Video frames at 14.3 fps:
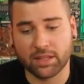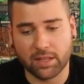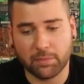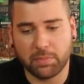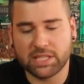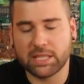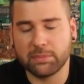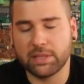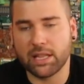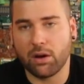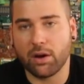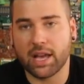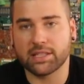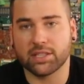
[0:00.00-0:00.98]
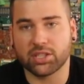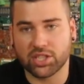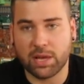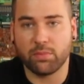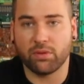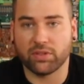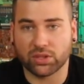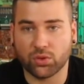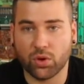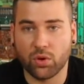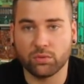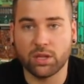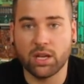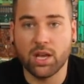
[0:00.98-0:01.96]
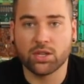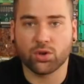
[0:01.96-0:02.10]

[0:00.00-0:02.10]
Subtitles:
The PCB now has the shape of a drone,